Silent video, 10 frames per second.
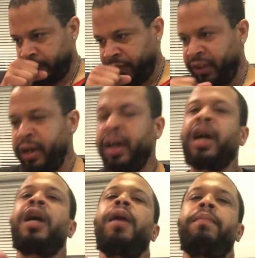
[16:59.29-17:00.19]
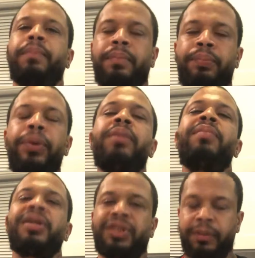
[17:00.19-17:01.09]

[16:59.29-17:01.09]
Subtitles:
via a cup, pretty much.